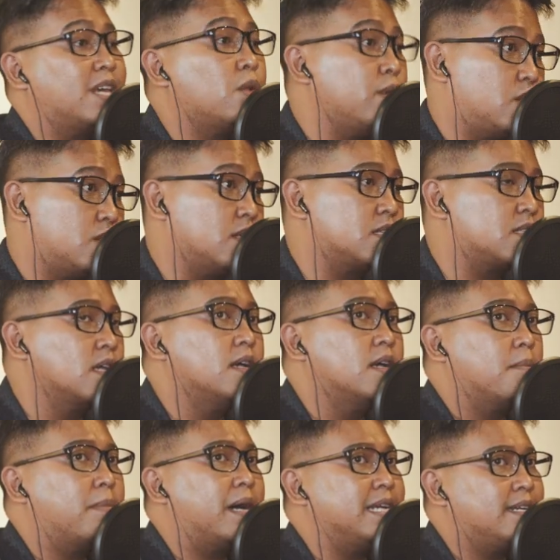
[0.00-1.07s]
sandwiches,
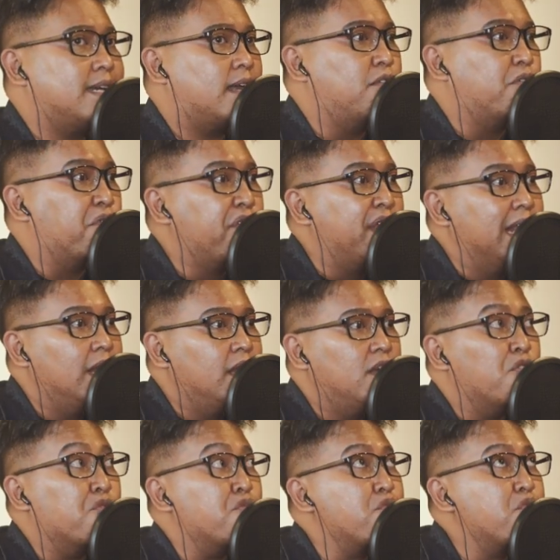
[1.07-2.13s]
yeah. but done
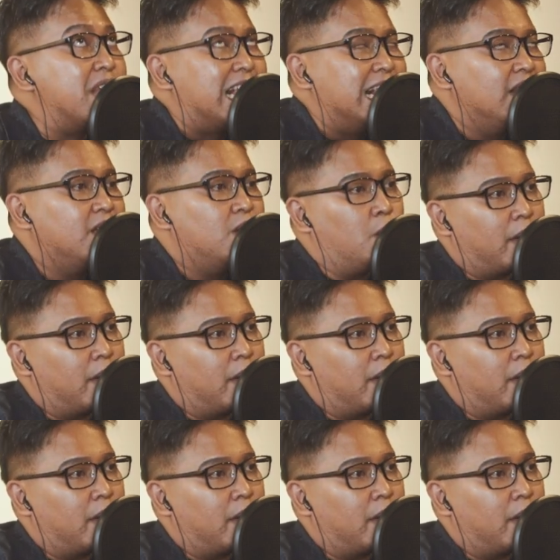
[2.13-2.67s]
really really